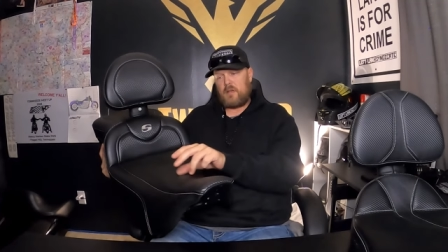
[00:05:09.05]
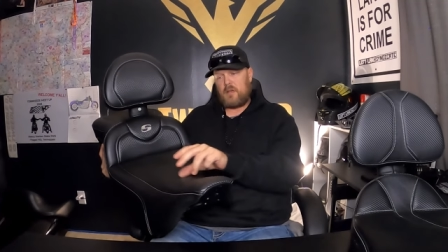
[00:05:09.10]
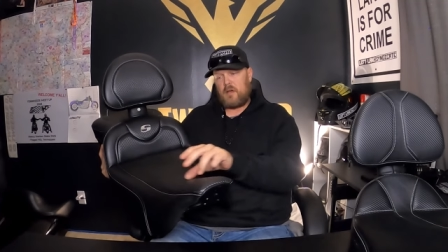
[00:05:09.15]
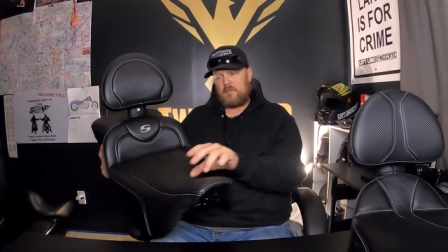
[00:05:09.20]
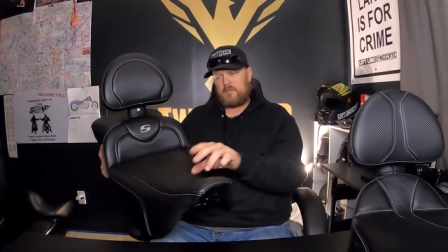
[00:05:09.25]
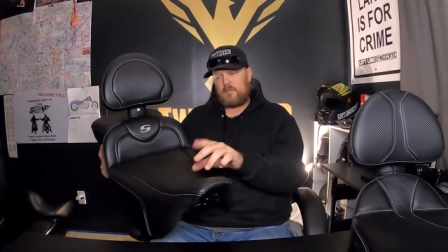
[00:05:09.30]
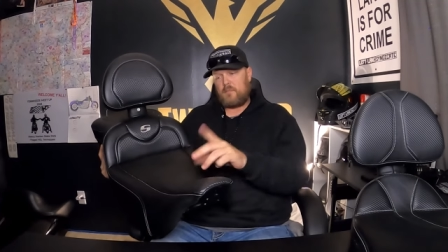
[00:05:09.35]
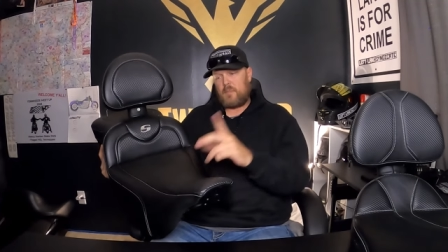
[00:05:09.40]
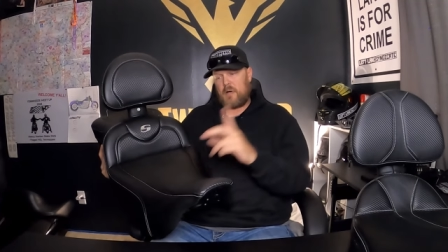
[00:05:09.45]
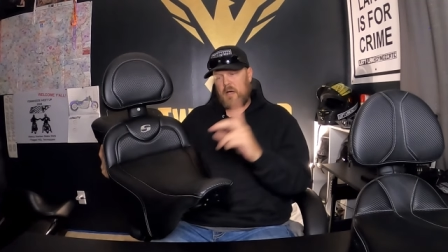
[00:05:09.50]
and
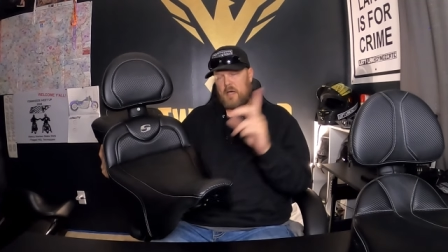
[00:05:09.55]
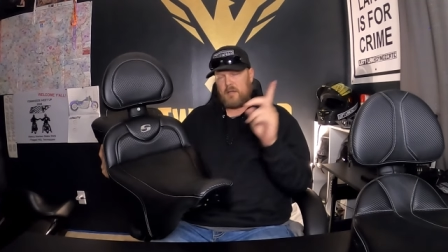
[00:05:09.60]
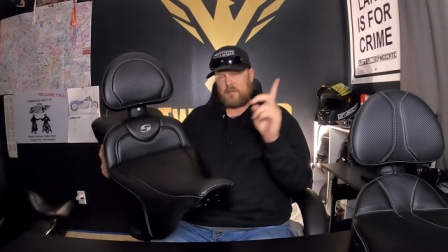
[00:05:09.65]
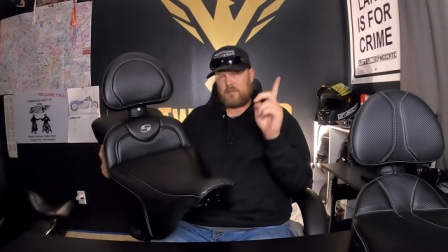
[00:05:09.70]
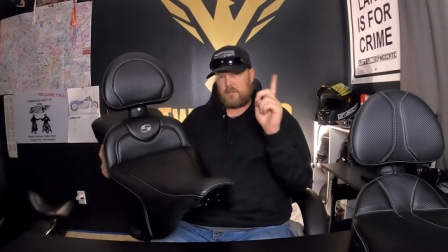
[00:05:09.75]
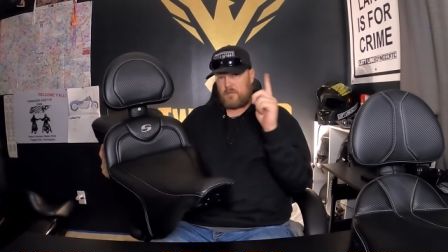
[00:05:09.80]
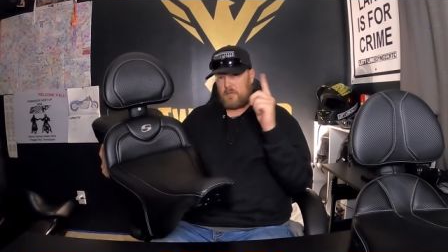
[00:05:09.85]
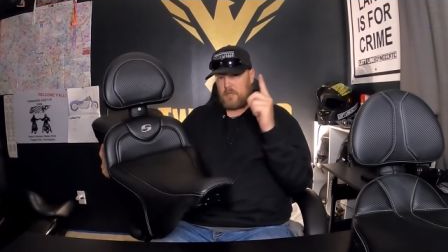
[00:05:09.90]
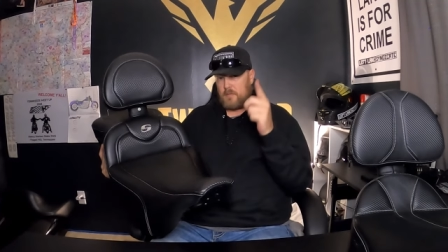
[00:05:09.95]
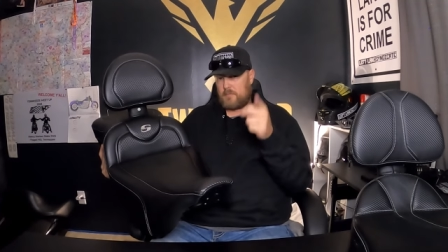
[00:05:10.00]
off the
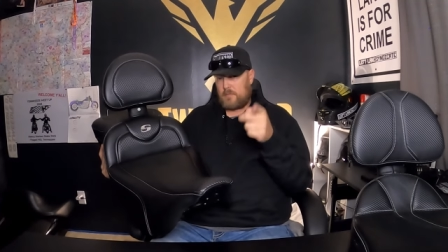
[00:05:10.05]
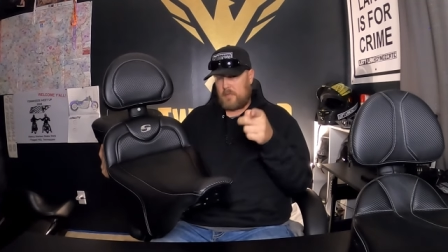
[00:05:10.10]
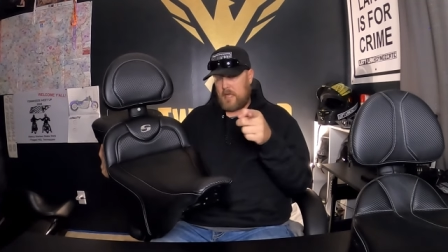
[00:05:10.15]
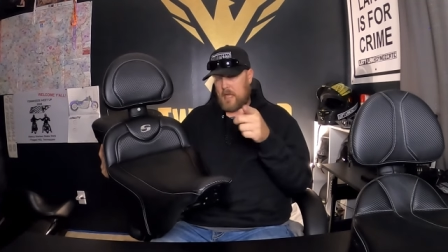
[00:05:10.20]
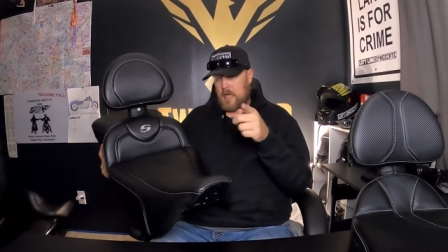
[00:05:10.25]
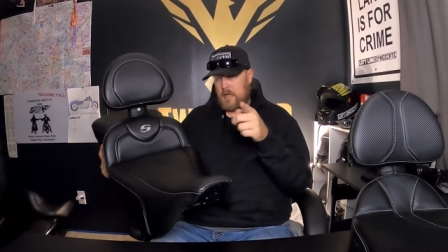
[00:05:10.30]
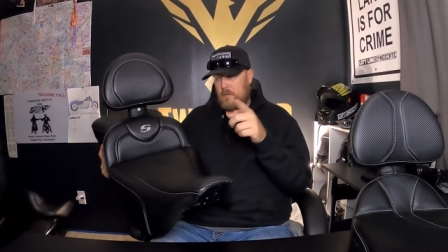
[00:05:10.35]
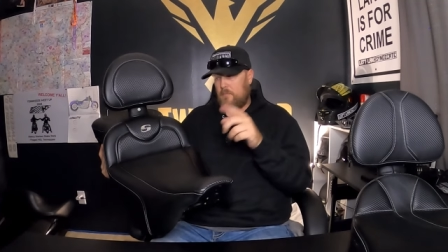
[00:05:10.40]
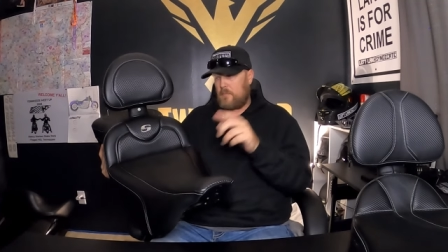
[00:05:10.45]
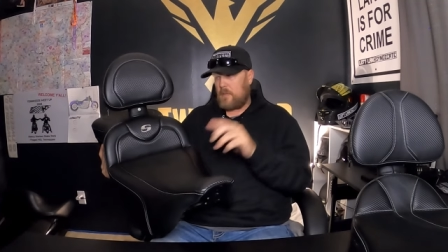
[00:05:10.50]
bike, so keep
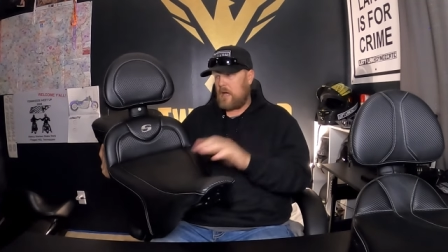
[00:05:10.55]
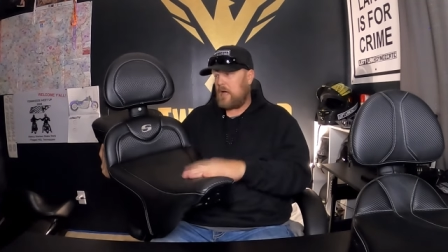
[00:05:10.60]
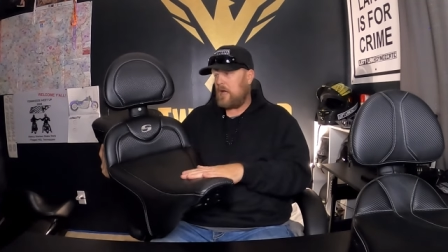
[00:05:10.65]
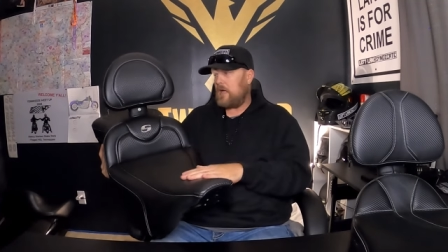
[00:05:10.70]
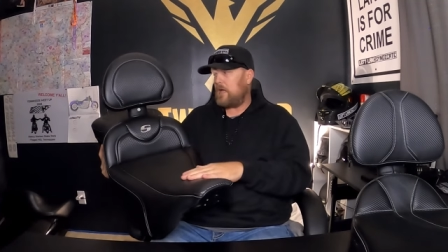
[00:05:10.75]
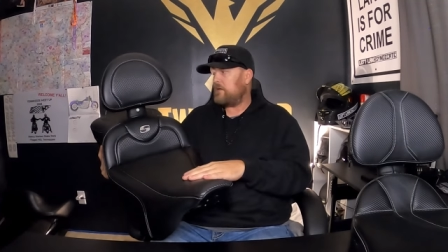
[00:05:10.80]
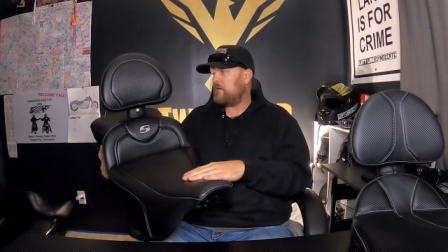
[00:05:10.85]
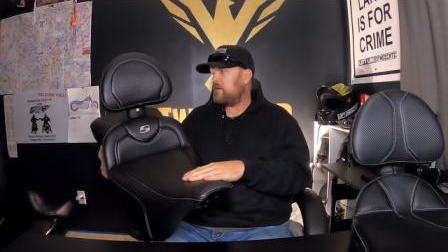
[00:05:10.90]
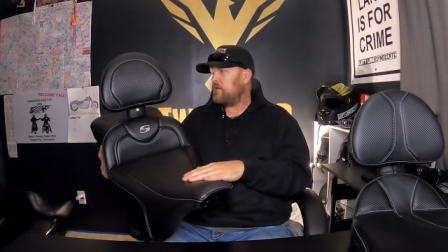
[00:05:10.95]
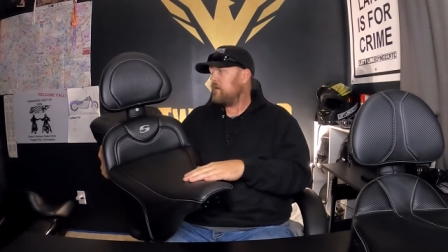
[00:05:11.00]
that in
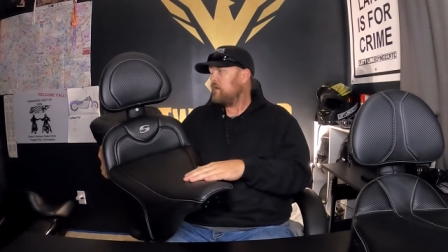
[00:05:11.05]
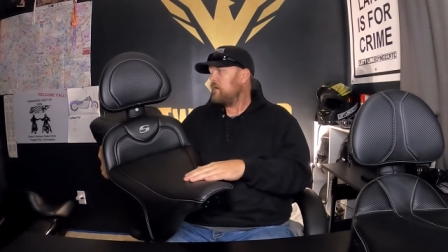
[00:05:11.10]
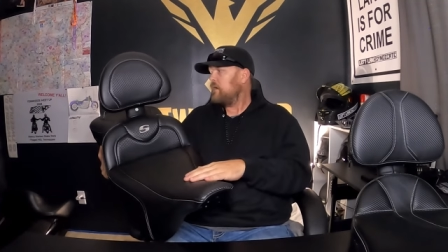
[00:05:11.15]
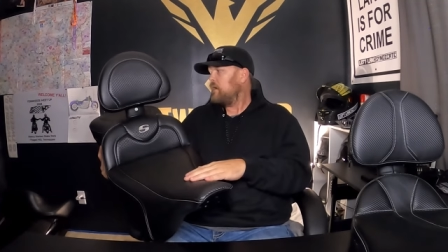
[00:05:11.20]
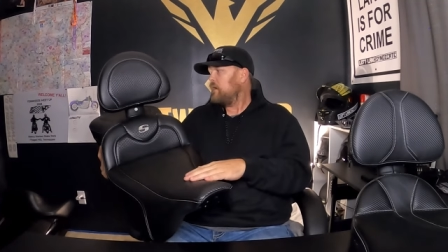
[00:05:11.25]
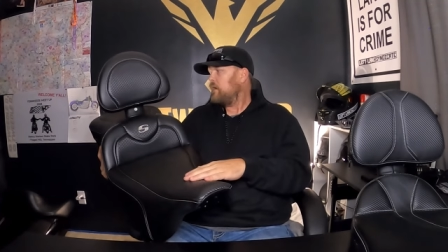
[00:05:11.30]
mind.